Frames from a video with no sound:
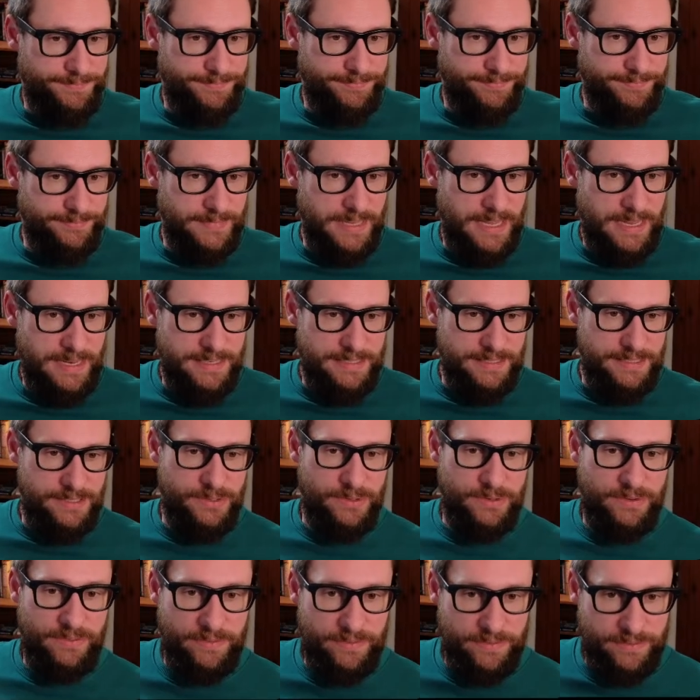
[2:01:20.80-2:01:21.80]
in
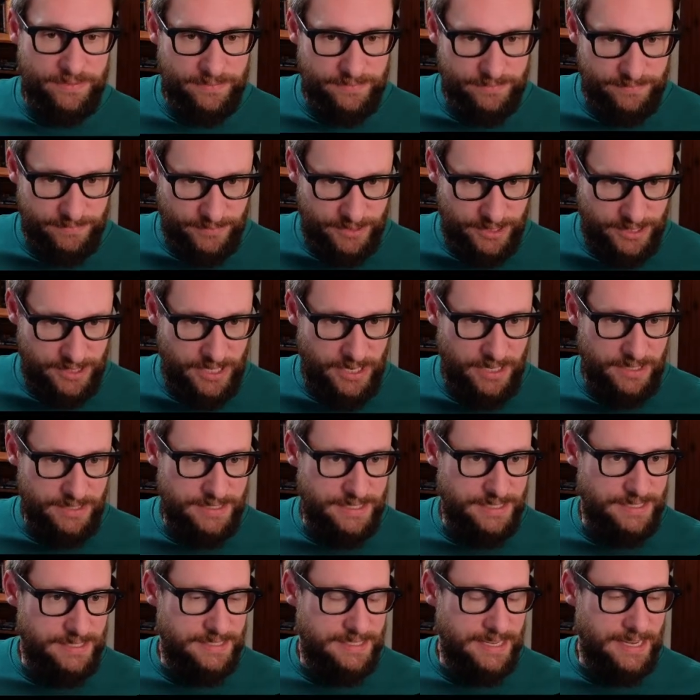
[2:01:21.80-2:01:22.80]
sort of
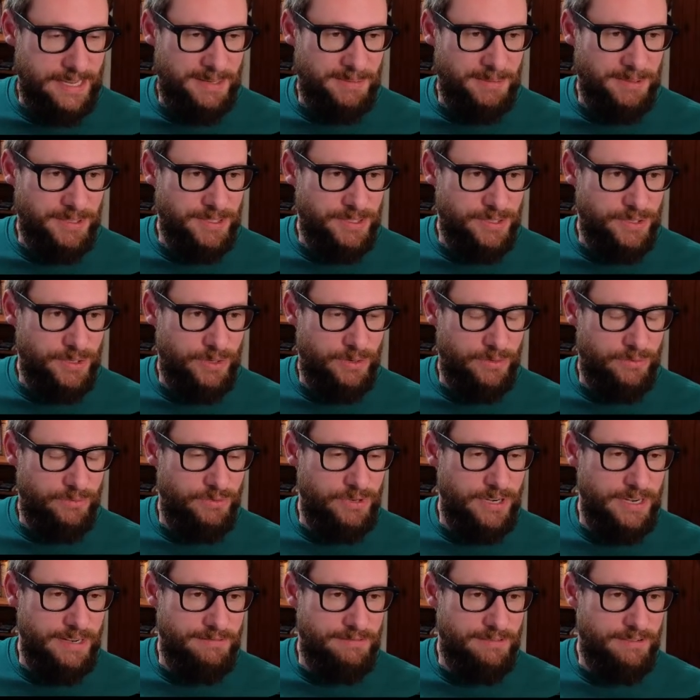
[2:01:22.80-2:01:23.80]
starting segments. You could
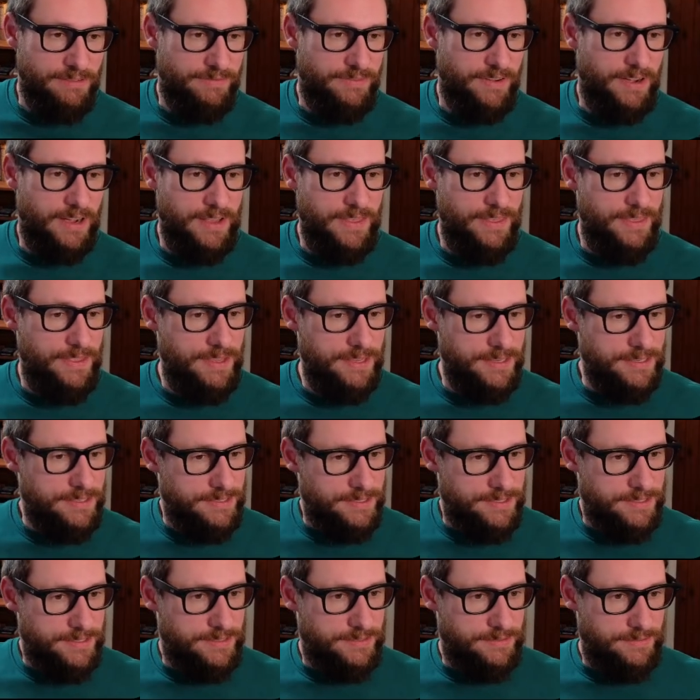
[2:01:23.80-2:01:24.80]
really refine
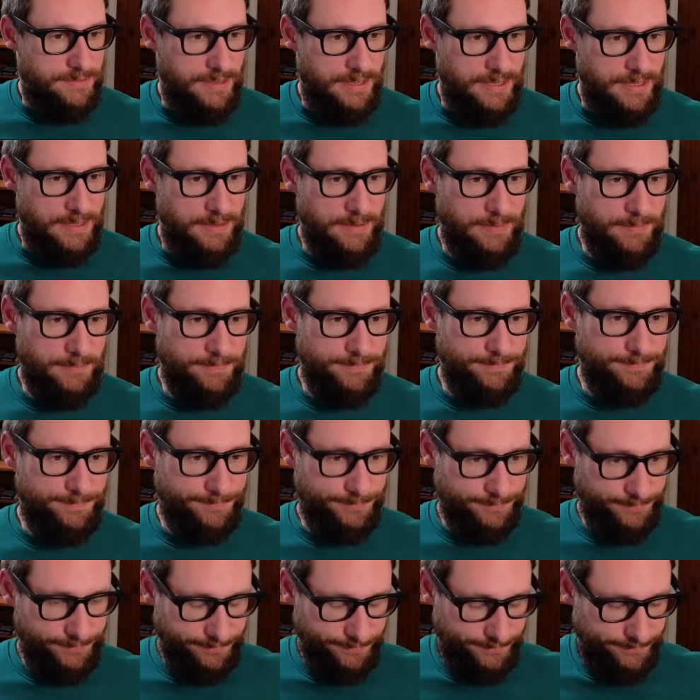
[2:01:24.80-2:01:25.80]
this
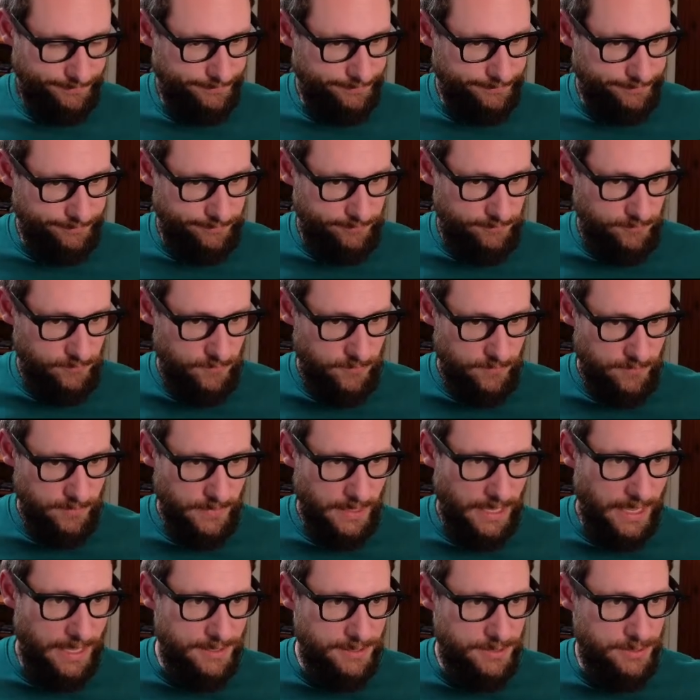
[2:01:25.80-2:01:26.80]

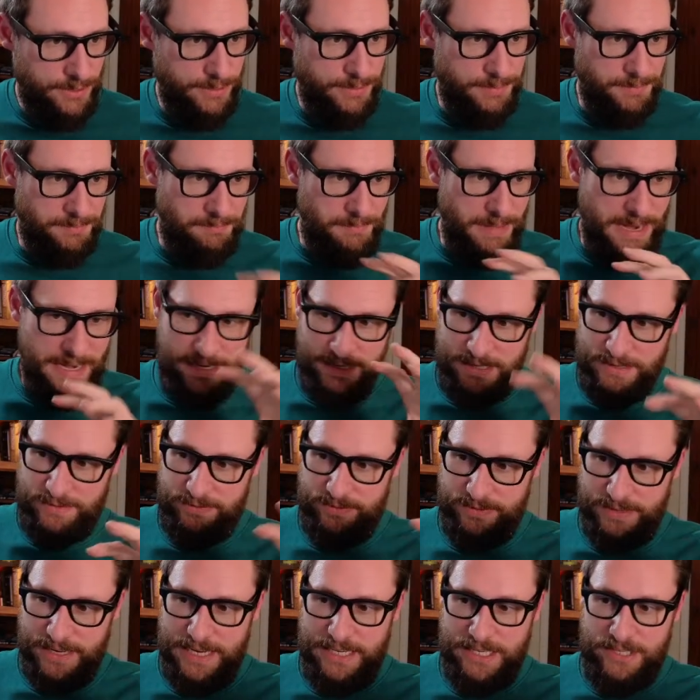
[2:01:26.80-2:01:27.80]
and do many
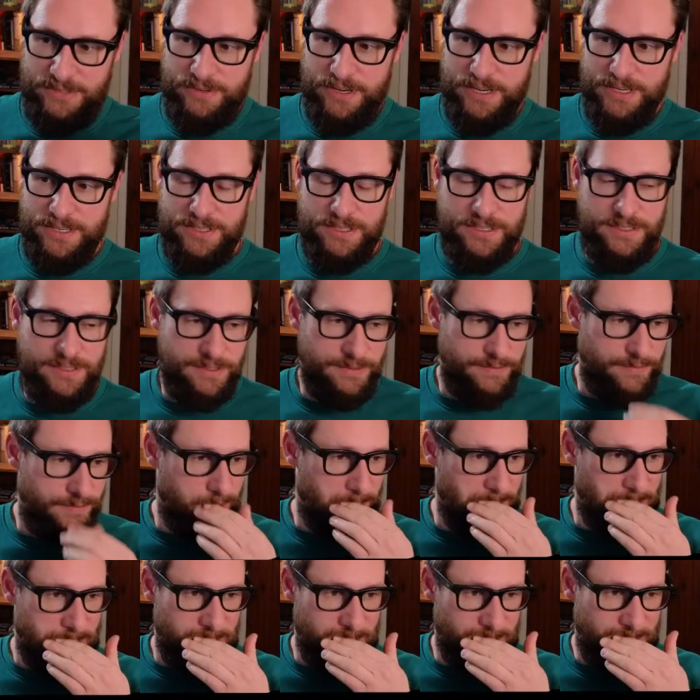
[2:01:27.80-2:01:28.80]
different iterations and
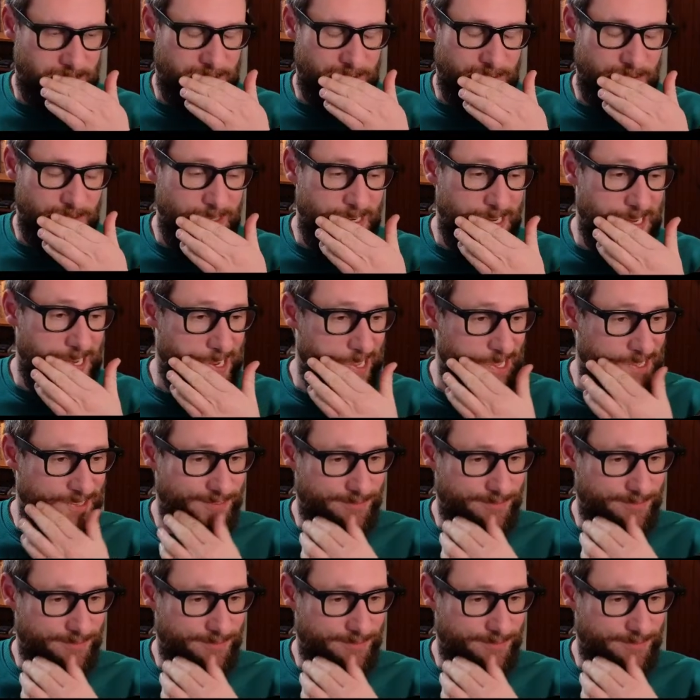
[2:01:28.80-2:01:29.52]
versions to really